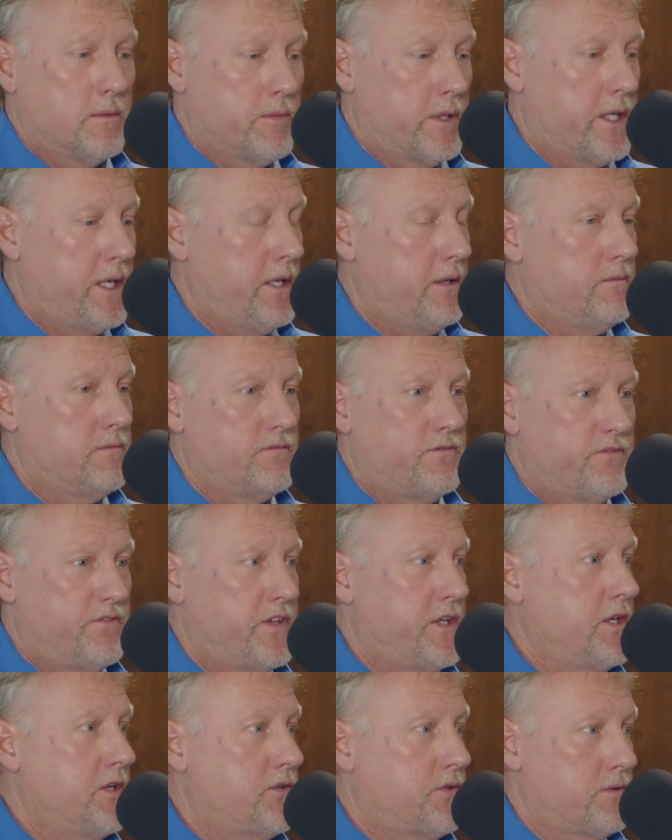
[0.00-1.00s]
I'm going to eat
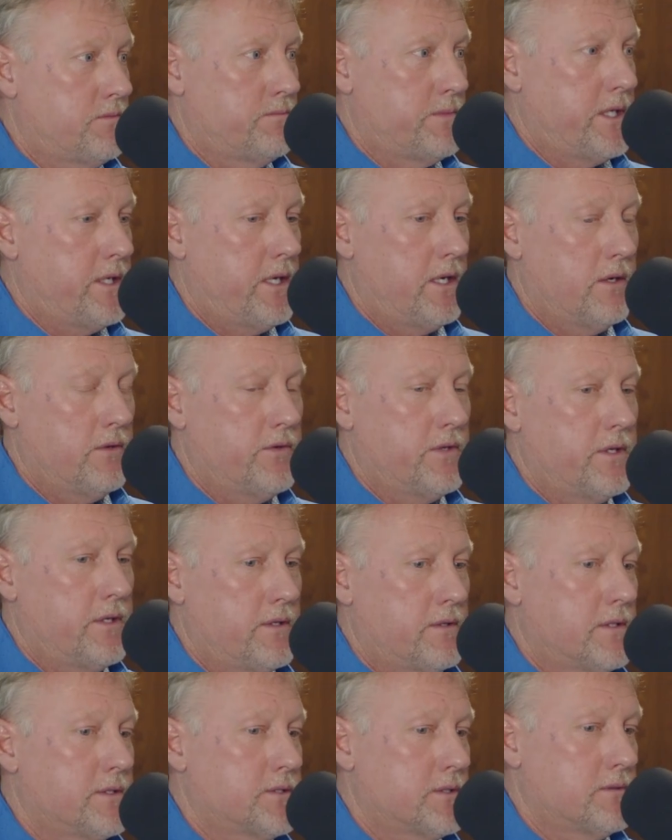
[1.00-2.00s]
fish and be
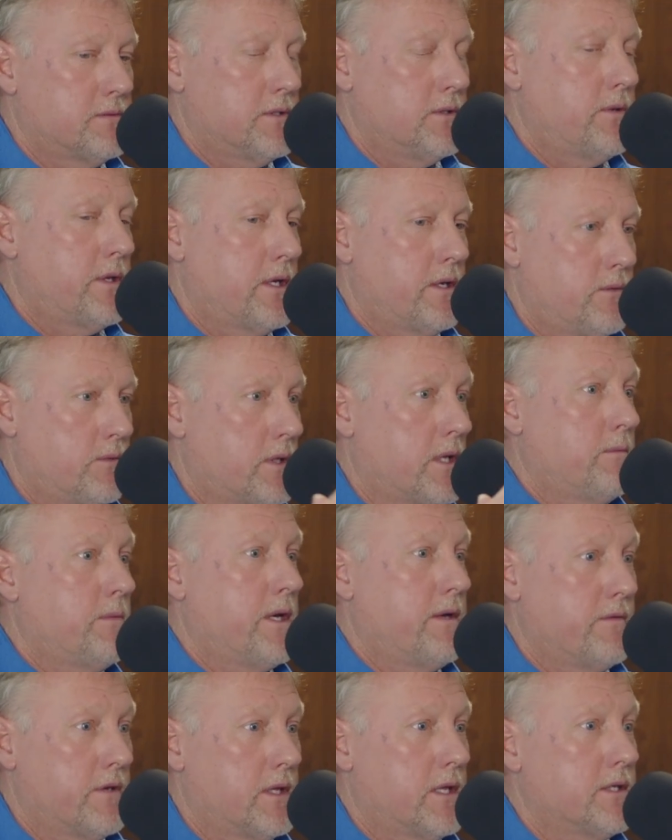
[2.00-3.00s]
healthy. I said, okay, well, I'm
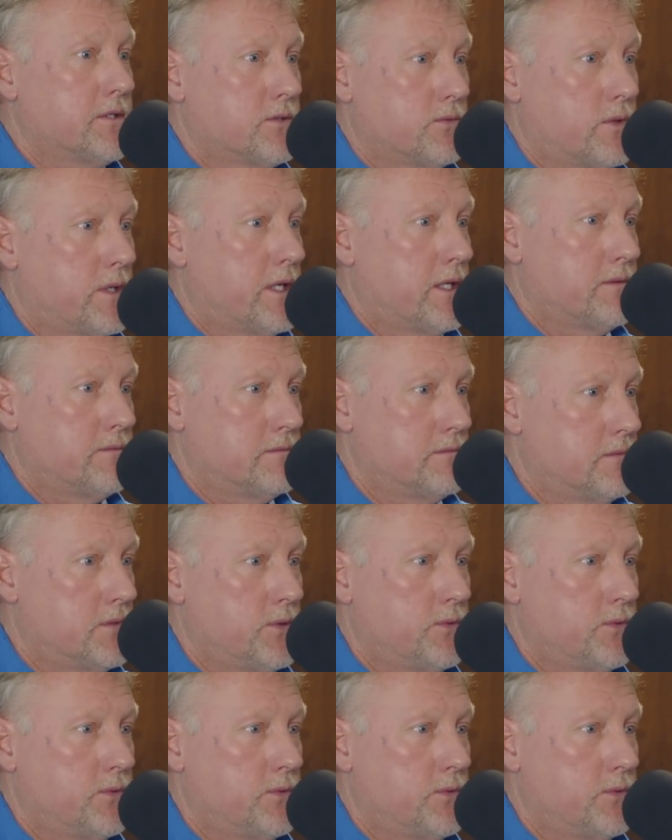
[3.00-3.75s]
going to have a glass of wine.